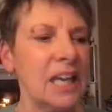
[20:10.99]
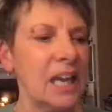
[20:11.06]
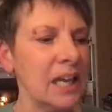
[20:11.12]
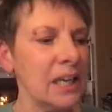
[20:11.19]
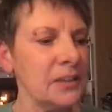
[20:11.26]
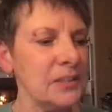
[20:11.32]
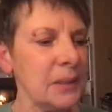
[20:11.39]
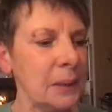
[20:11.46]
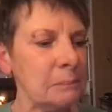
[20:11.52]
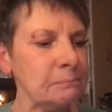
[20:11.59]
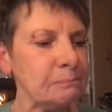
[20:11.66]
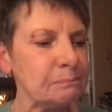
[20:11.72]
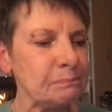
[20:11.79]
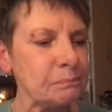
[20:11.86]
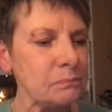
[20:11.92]
And
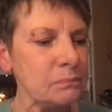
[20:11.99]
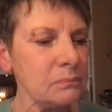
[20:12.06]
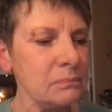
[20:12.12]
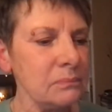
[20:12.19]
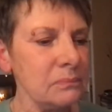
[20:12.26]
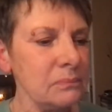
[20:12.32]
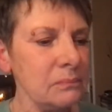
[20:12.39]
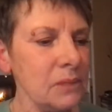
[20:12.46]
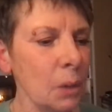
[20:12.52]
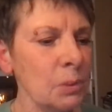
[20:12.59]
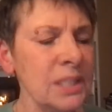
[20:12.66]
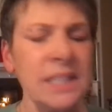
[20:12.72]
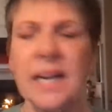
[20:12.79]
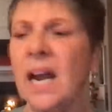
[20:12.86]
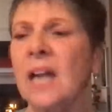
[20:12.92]
we
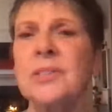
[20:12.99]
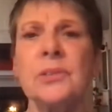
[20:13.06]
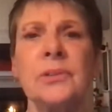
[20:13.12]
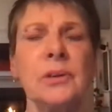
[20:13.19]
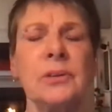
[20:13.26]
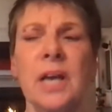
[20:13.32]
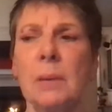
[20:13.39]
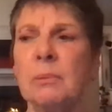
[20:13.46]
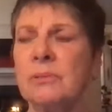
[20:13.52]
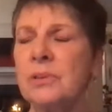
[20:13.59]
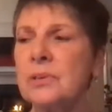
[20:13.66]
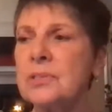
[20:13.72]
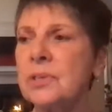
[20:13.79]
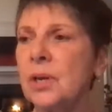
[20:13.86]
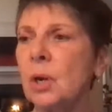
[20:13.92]
did a concert there a couple of
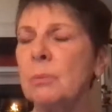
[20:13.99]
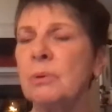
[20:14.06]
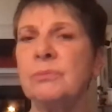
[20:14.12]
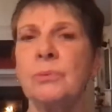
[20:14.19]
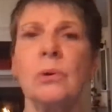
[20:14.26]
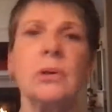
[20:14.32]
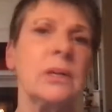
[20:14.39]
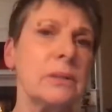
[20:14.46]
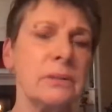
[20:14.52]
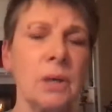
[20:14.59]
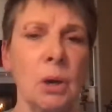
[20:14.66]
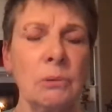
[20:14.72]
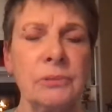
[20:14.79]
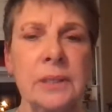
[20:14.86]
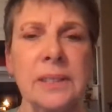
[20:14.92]
years ago before
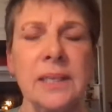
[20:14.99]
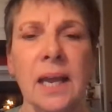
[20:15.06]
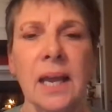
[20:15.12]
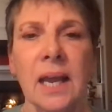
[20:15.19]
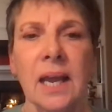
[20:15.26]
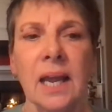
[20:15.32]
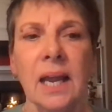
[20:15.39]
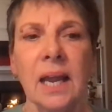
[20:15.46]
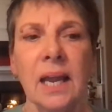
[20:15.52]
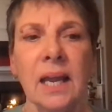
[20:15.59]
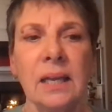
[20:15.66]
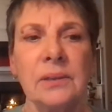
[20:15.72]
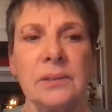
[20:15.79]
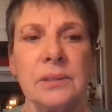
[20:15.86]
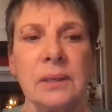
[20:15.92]
COVID,
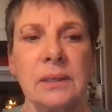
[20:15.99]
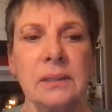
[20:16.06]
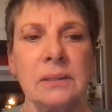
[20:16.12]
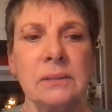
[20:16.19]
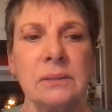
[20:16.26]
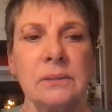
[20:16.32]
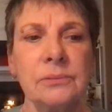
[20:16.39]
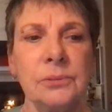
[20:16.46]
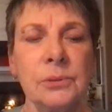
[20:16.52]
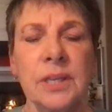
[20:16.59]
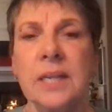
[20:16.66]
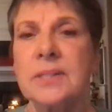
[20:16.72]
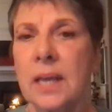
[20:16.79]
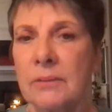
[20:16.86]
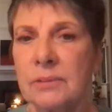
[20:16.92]
and a few
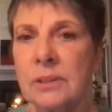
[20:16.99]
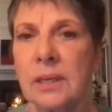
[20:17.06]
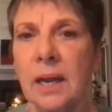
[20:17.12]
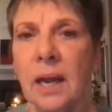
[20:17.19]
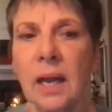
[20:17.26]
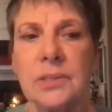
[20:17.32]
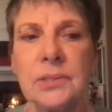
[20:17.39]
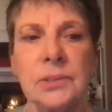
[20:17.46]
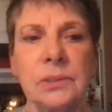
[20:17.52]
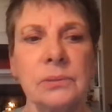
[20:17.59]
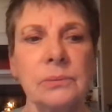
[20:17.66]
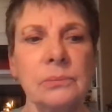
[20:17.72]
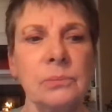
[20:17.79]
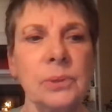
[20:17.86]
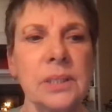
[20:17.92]
days after the concert,
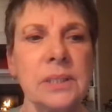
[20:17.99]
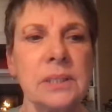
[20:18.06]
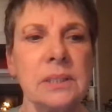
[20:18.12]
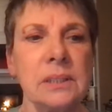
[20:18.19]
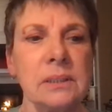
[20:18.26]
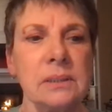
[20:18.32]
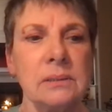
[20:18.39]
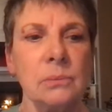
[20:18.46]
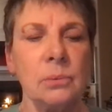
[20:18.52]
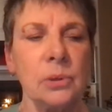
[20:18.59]
we did a